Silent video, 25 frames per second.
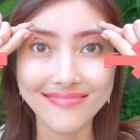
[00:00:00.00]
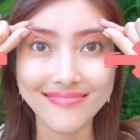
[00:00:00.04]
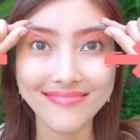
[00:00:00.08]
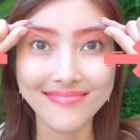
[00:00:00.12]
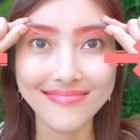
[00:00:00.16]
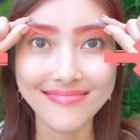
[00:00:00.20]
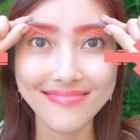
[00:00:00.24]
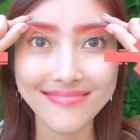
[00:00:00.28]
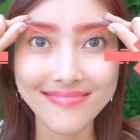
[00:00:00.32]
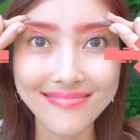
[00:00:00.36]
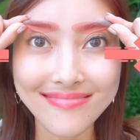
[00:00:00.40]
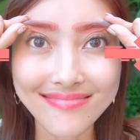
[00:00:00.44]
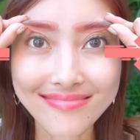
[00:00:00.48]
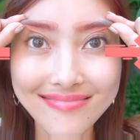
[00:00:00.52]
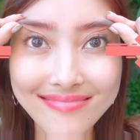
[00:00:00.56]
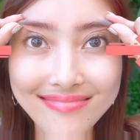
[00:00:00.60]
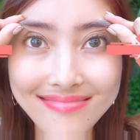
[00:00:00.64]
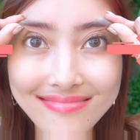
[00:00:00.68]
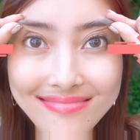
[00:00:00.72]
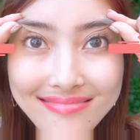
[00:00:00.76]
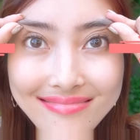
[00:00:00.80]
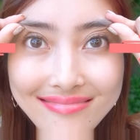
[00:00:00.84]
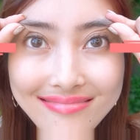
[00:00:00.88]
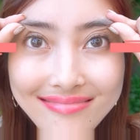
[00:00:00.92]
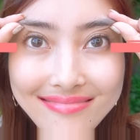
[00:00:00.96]

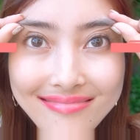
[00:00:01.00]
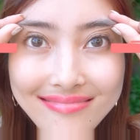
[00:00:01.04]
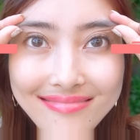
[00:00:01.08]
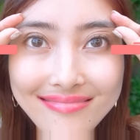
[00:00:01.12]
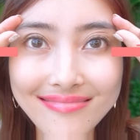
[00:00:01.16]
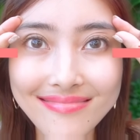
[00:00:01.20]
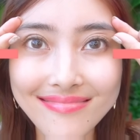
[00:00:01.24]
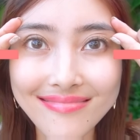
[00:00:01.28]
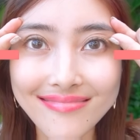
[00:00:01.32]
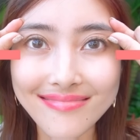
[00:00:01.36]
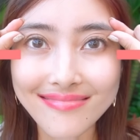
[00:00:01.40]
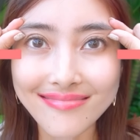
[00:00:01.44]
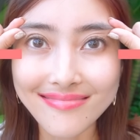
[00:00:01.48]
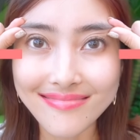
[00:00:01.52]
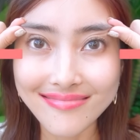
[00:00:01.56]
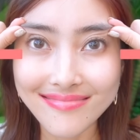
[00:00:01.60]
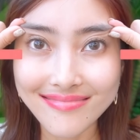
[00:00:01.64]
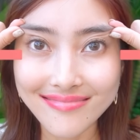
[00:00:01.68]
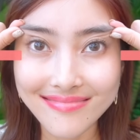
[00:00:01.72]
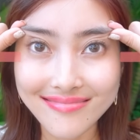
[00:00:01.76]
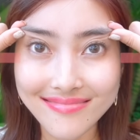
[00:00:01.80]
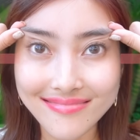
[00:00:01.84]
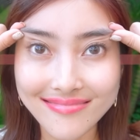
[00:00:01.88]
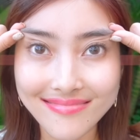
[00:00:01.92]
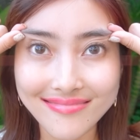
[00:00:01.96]

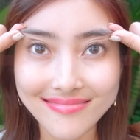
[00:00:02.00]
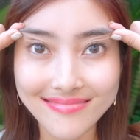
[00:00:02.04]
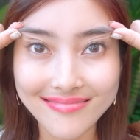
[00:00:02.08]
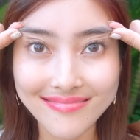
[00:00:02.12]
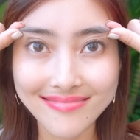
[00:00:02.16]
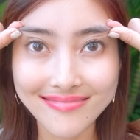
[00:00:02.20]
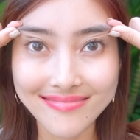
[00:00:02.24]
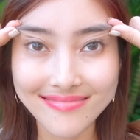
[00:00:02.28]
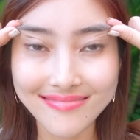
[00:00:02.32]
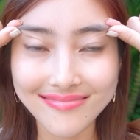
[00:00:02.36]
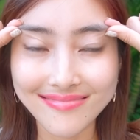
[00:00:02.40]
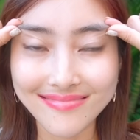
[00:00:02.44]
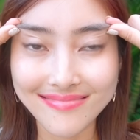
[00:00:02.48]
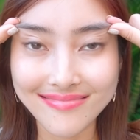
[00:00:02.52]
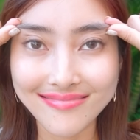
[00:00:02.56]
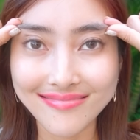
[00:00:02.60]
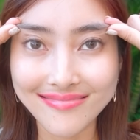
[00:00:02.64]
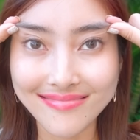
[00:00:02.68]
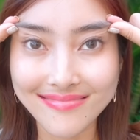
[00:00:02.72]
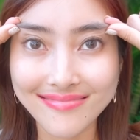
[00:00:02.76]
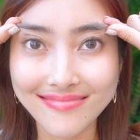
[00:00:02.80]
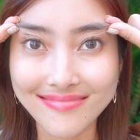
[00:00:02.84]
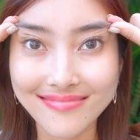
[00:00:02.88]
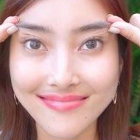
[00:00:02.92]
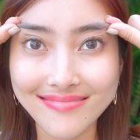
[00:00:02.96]

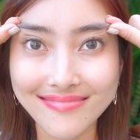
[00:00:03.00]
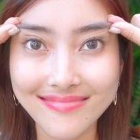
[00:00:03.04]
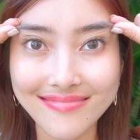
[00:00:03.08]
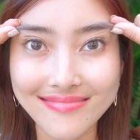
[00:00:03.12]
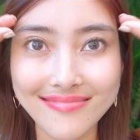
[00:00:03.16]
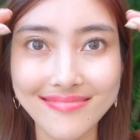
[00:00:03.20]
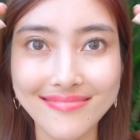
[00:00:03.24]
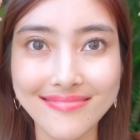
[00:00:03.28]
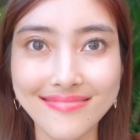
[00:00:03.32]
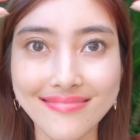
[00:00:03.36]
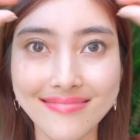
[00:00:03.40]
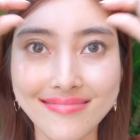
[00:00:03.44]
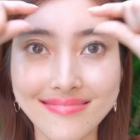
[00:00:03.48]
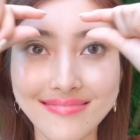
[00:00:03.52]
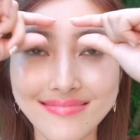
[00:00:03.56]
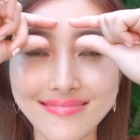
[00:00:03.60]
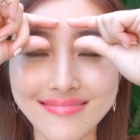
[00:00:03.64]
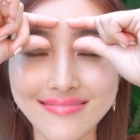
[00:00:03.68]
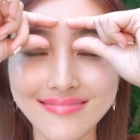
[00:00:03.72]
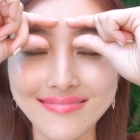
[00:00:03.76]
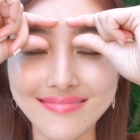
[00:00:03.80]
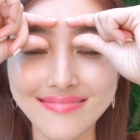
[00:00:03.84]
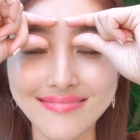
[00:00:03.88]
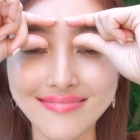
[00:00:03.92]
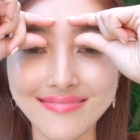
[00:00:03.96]

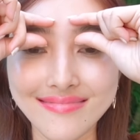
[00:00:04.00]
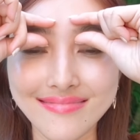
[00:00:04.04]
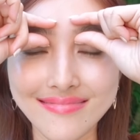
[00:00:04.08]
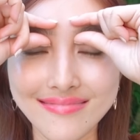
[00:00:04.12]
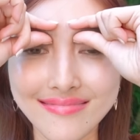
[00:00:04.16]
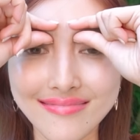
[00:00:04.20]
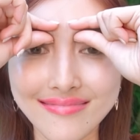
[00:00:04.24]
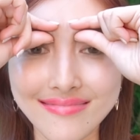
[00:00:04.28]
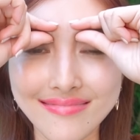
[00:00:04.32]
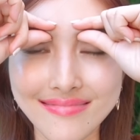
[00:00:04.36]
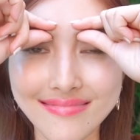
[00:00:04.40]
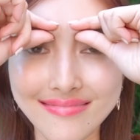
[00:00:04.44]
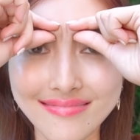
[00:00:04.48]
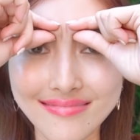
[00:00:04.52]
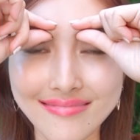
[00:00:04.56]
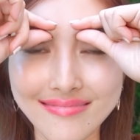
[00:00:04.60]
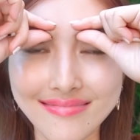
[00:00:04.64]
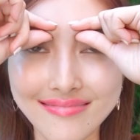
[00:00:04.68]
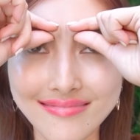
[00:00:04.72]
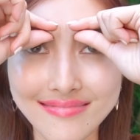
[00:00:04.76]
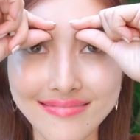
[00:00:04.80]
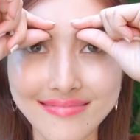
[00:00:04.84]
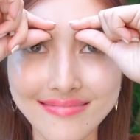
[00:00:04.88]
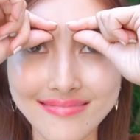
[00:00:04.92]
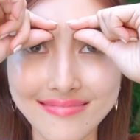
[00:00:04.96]

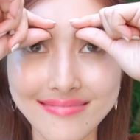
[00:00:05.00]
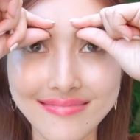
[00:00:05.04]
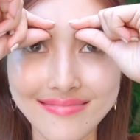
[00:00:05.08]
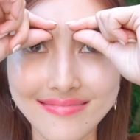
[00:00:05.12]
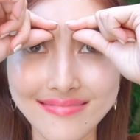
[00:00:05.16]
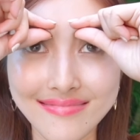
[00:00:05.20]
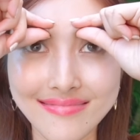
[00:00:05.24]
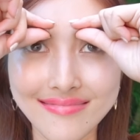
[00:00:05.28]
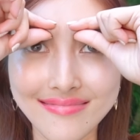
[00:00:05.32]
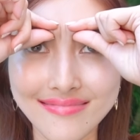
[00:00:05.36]
[no speech]